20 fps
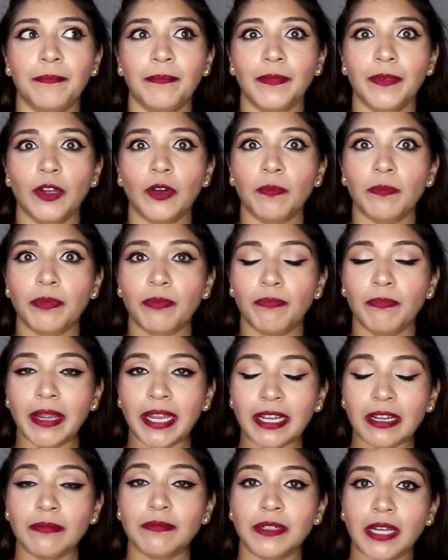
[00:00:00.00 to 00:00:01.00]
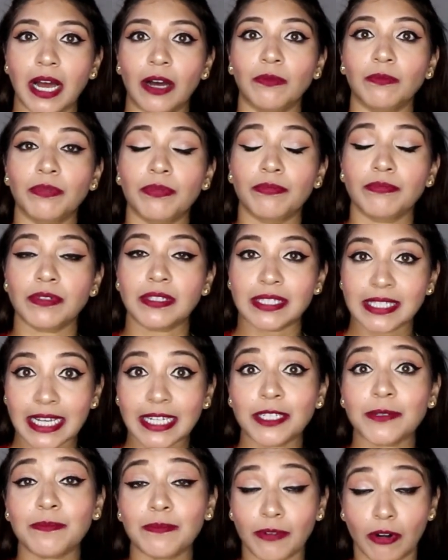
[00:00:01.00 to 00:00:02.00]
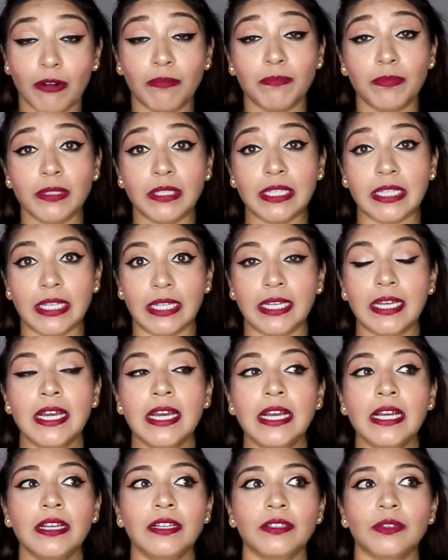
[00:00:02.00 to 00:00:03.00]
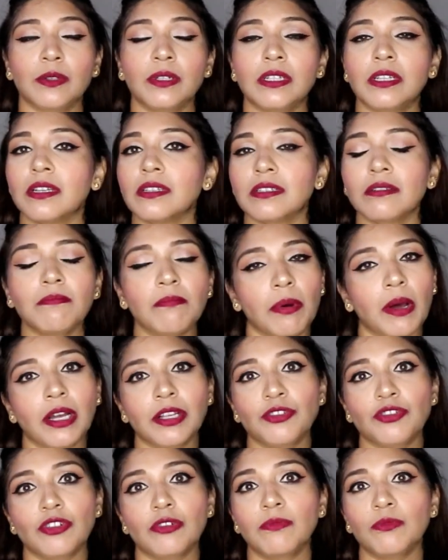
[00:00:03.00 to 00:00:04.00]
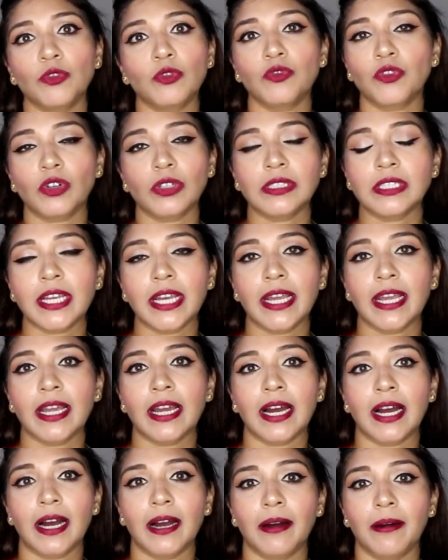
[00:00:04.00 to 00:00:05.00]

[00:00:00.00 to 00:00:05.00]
your makeup down set properly so it doesn't budge or move all day.